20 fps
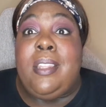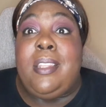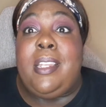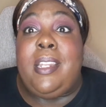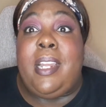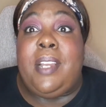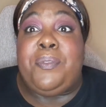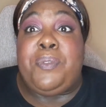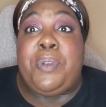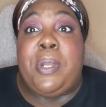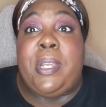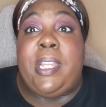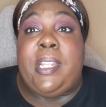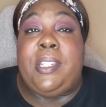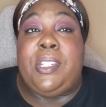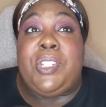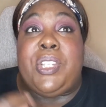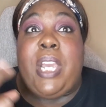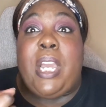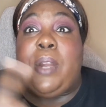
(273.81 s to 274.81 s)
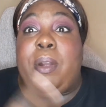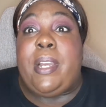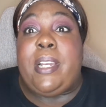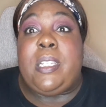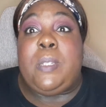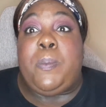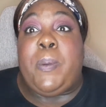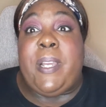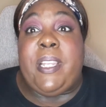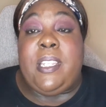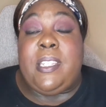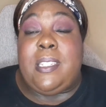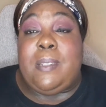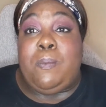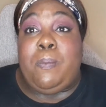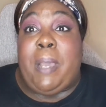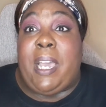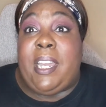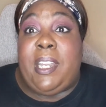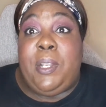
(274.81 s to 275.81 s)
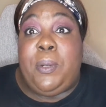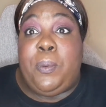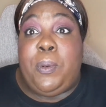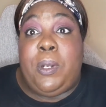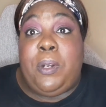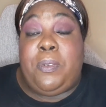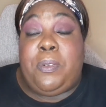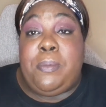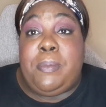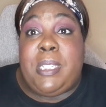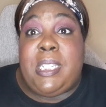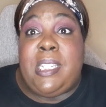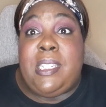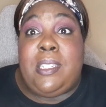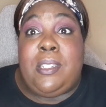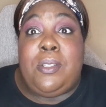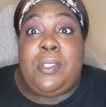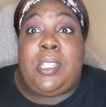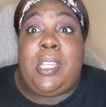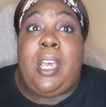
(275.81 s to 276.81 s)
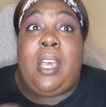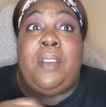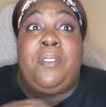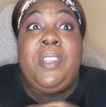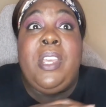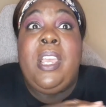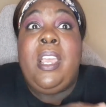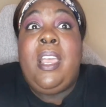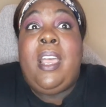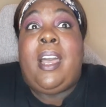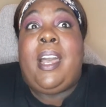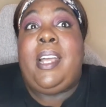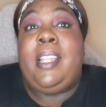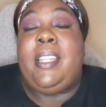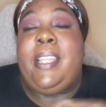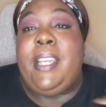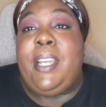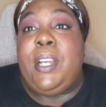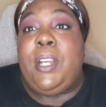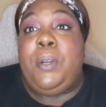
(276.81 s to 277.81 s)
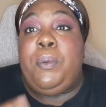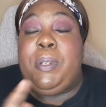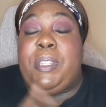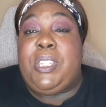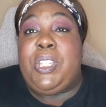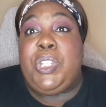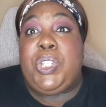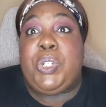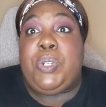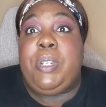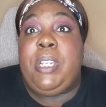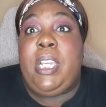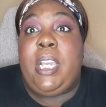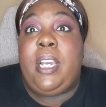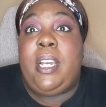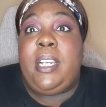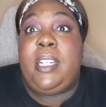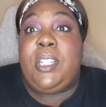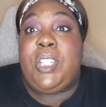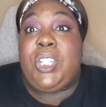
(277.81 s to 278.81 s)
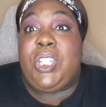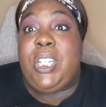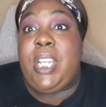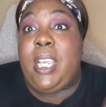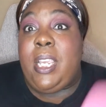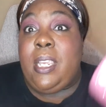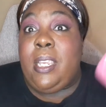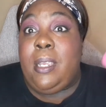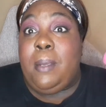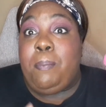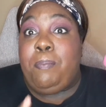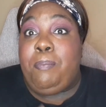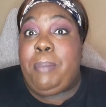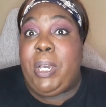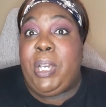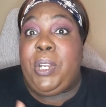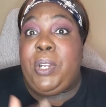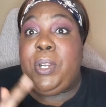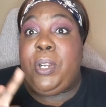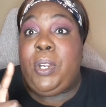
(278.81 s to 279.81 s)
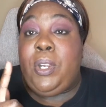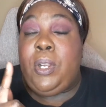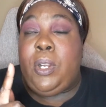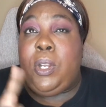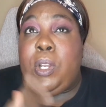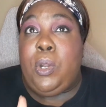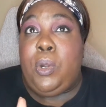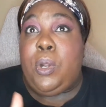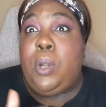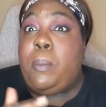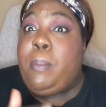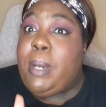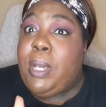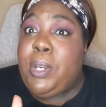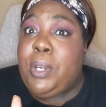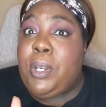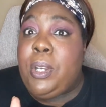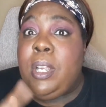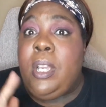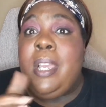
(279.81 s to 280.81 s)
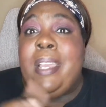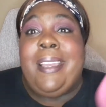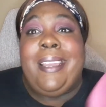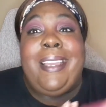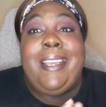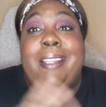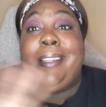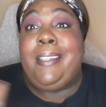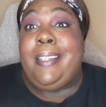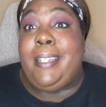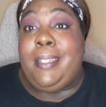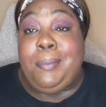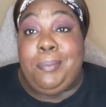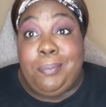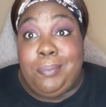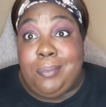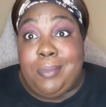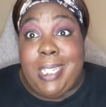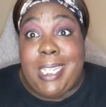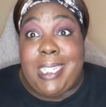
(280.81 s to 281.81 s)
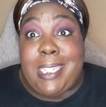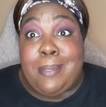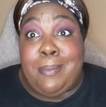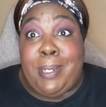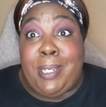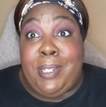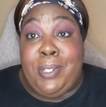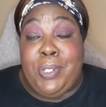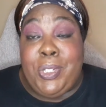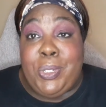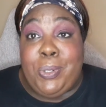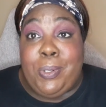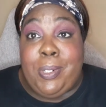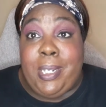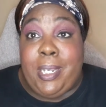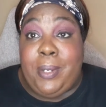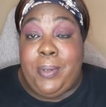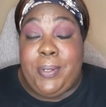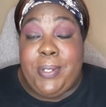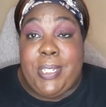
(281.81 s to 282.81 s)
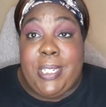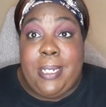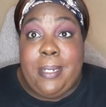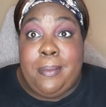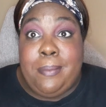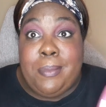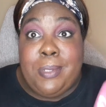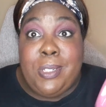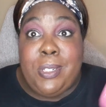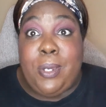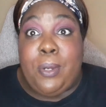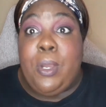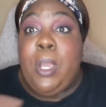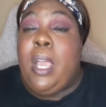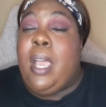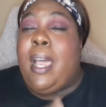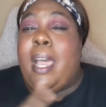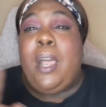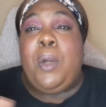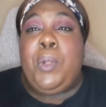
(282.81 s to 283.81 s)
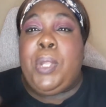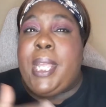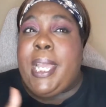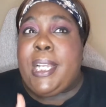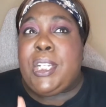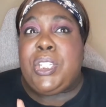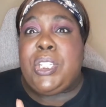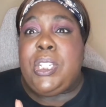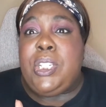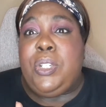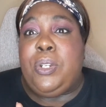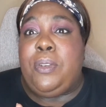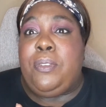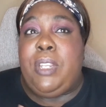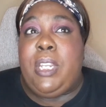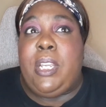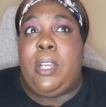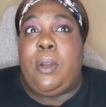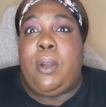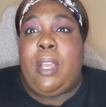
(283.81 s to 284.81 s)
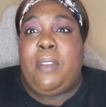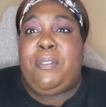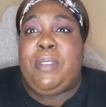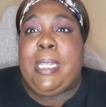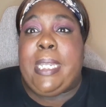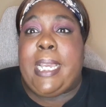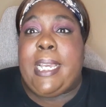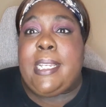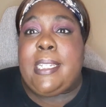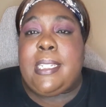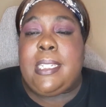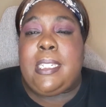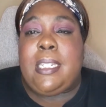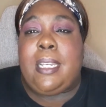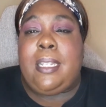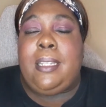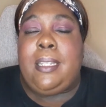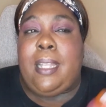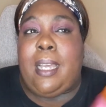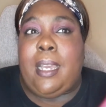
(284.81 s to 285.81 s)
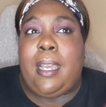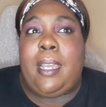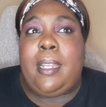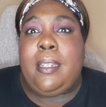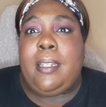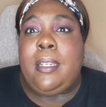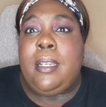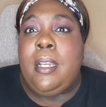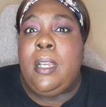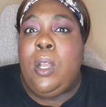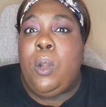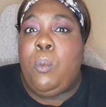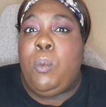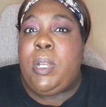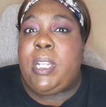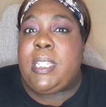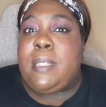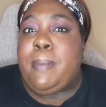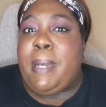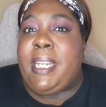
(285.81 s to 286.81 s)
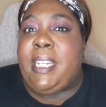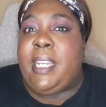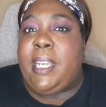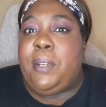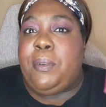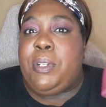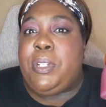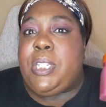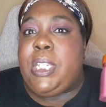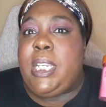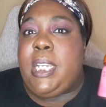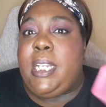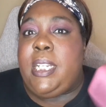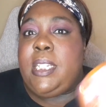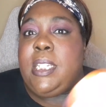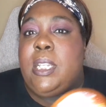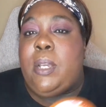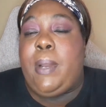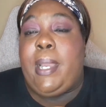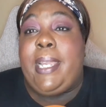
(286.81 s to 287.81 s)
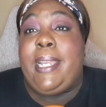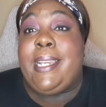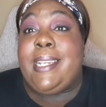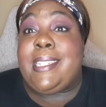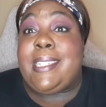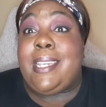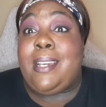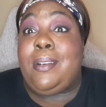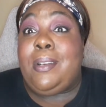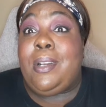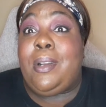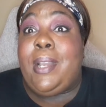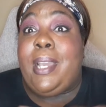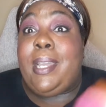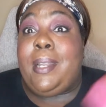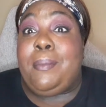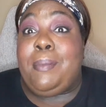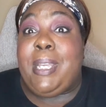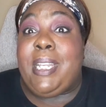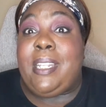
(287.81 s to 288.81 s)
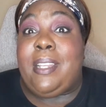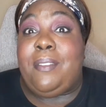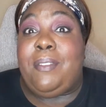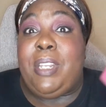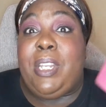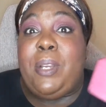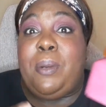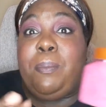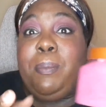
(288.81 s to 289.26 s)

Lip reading: Then after I get out of the shower, I spray this body oil from Skin So Soft. I layer it with the Tree Hut Shea Butter Cocoa Butter, and then that's my usual night routine. So I will actually do a video. I've been asked a lot, what is my night routine? So I guess I'll go ahead and make that video.